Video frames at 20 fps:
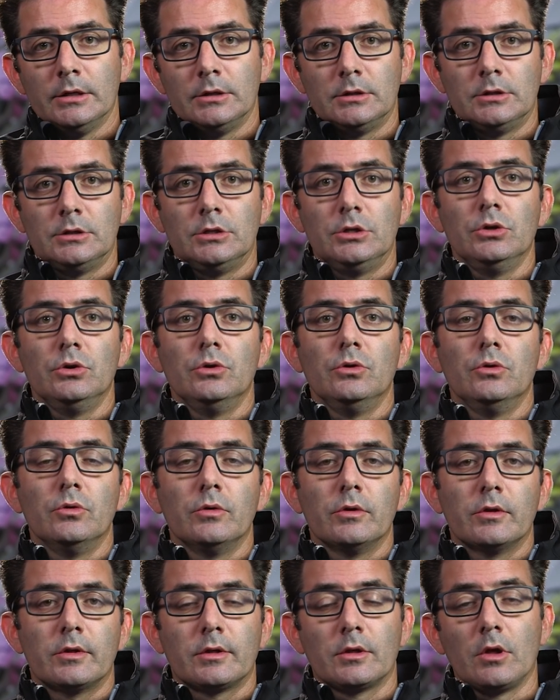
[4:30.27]

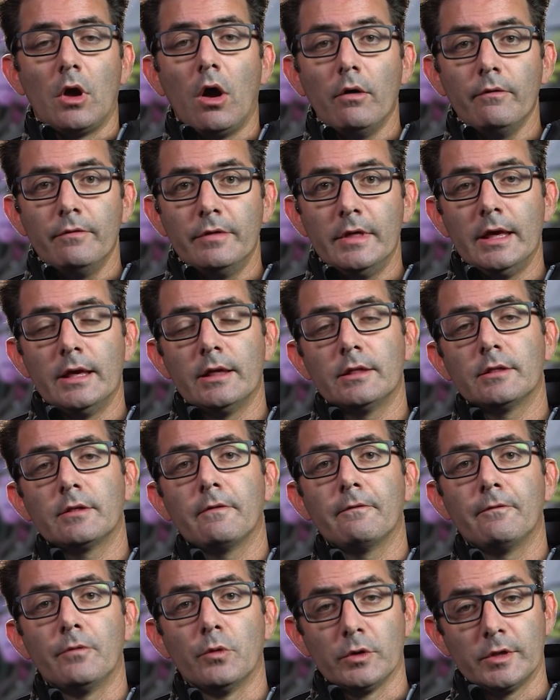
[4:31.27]
To solve this
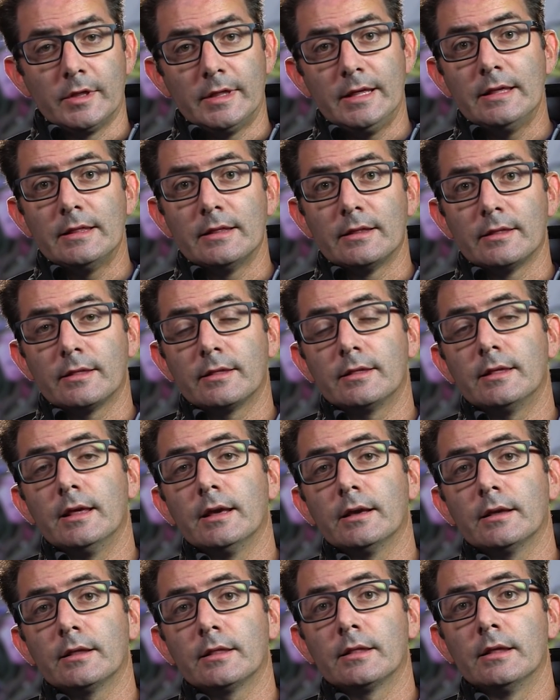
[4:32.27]
for Season
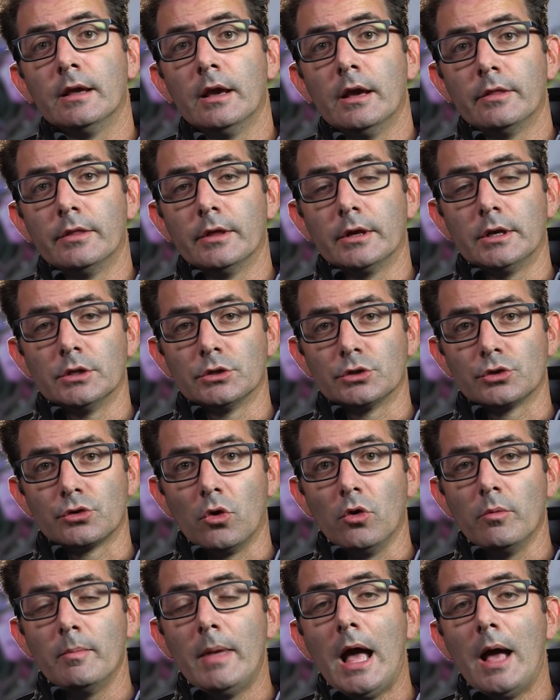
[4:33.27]
6, the
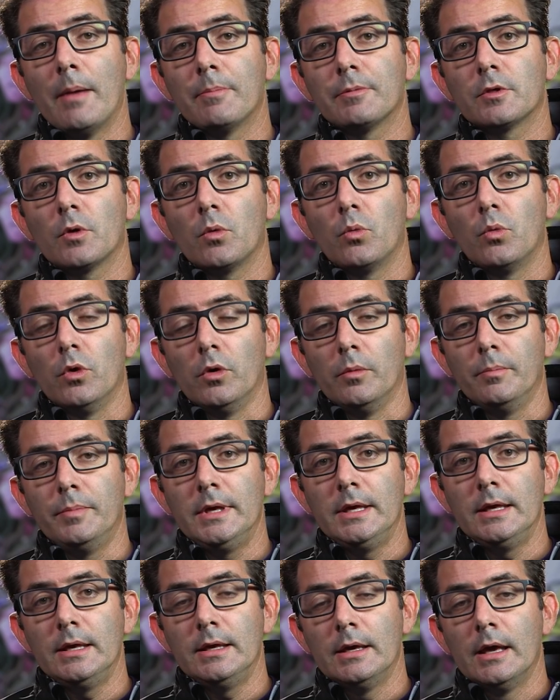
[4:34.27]
control maps will
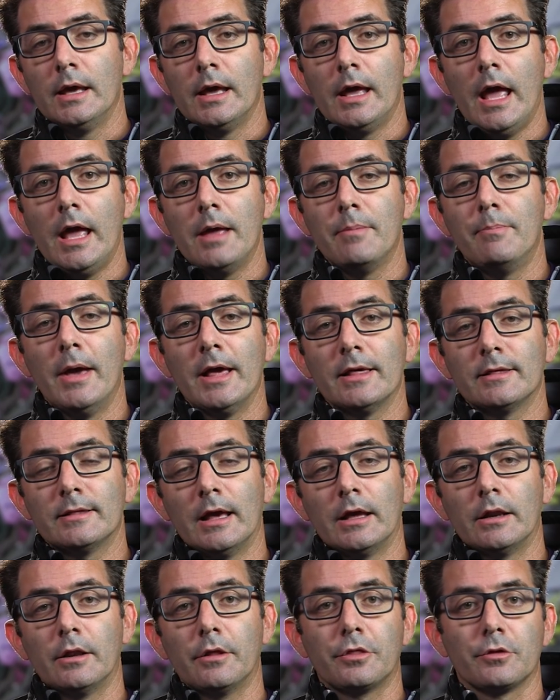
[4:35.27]
be a best
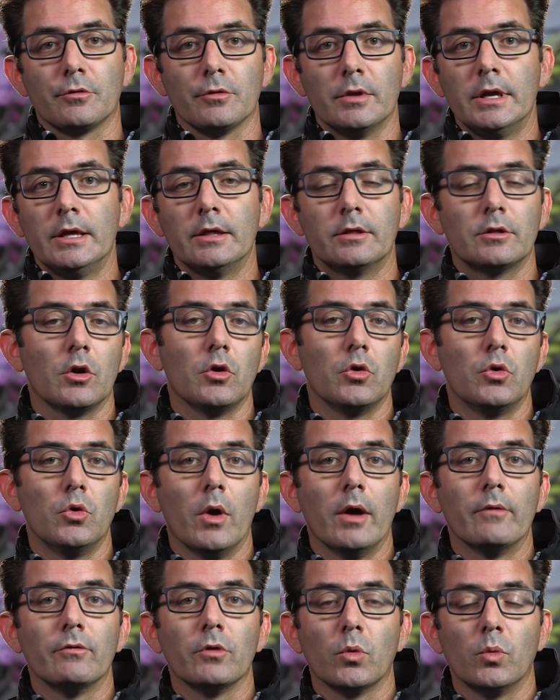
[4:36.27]
out of 3, so
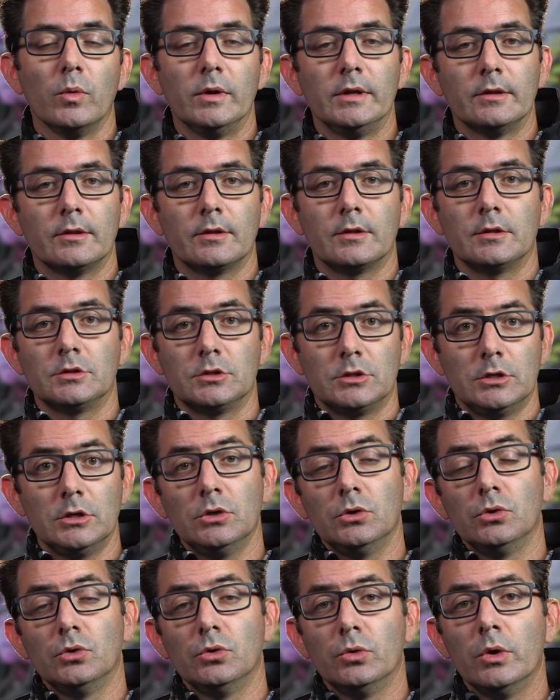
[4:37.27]
whoever wins
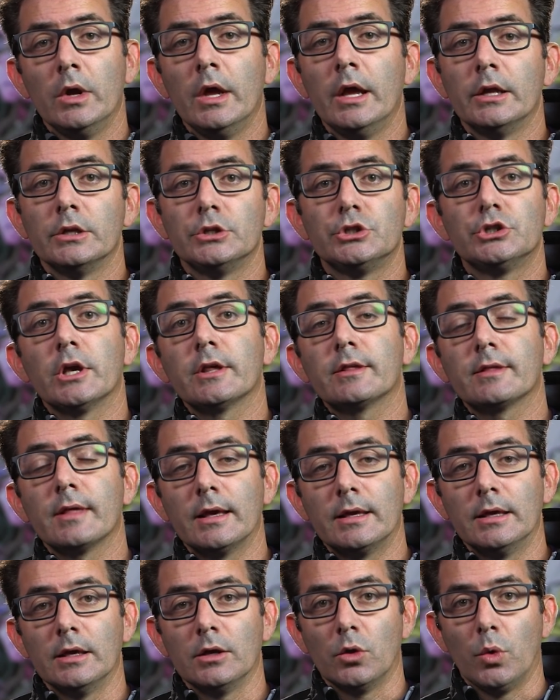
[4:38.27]
2, just
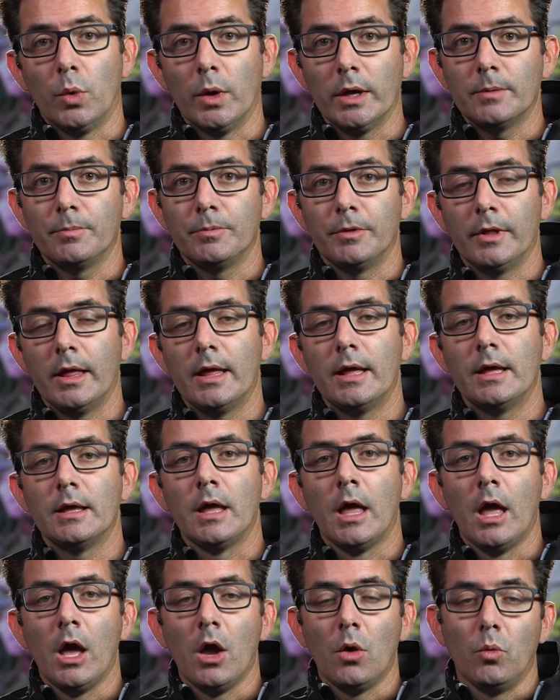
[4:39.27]
like in Quick
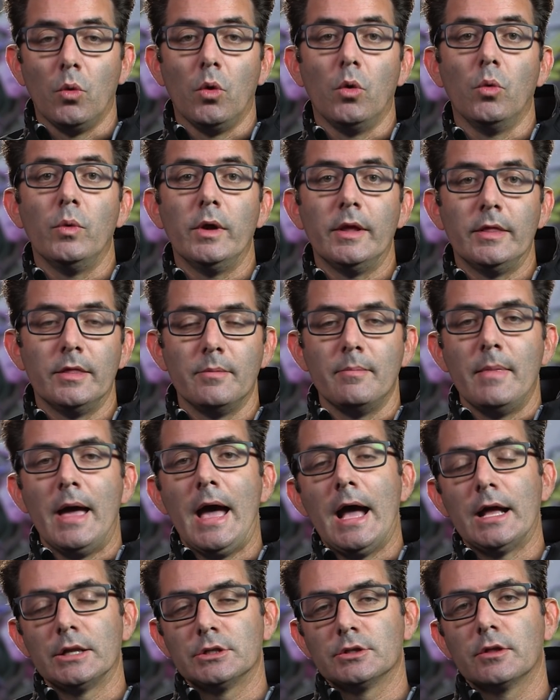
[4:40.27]
Play, will win the
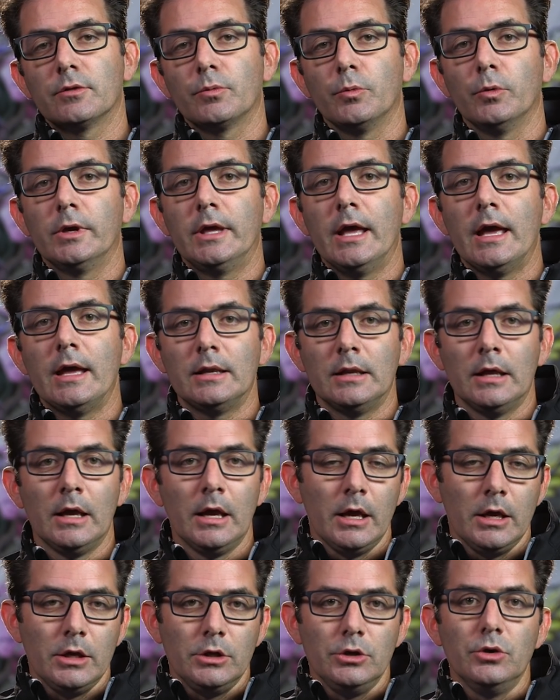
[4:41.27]
match. This will get
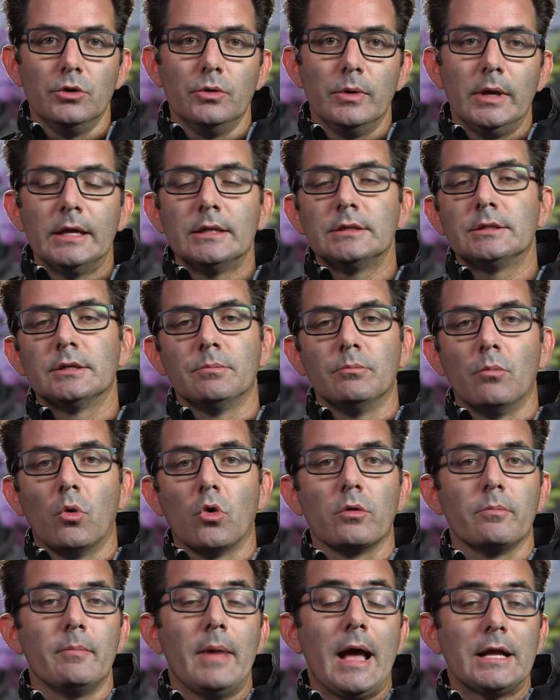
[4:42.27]
you into
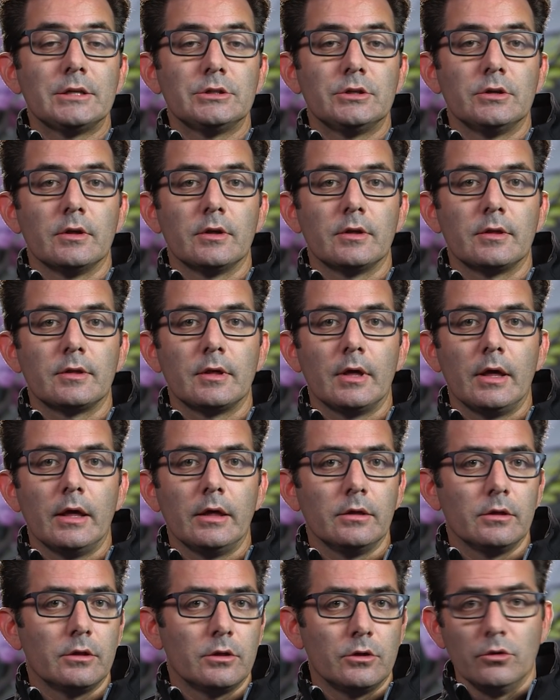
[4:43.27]
more matches
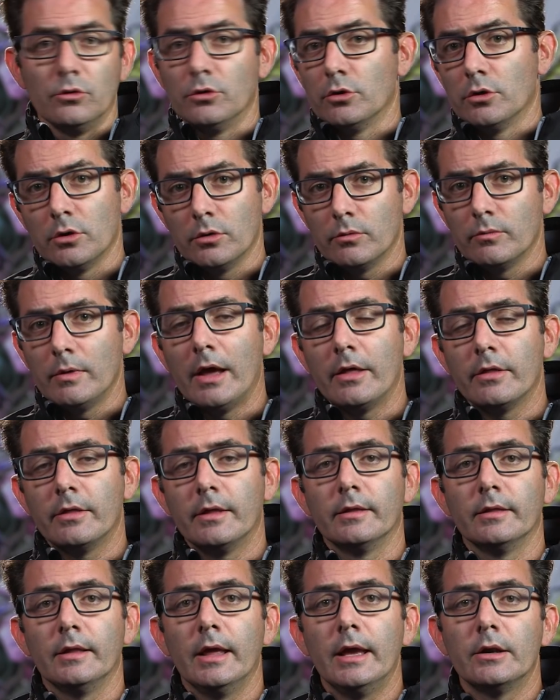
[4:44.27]
sooner rather
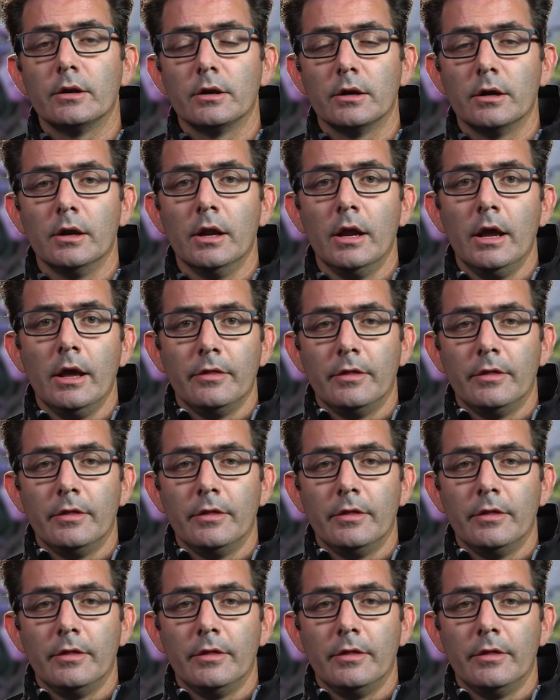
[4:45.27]
than later.